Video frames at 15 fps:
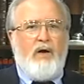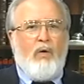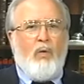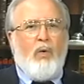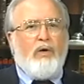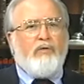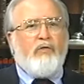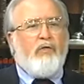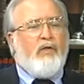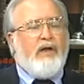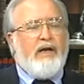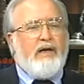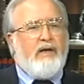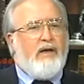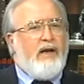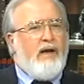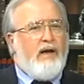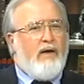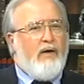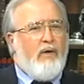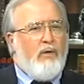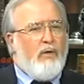once they
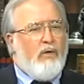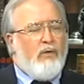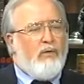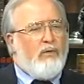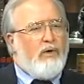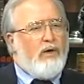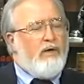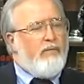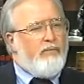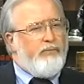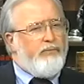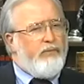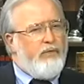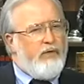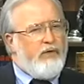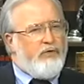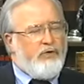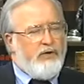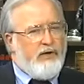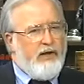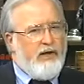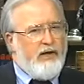decode the
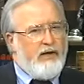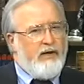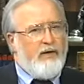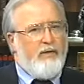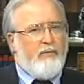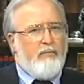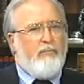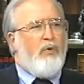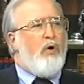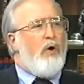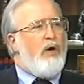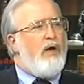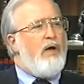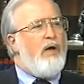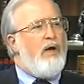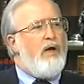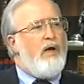genetic book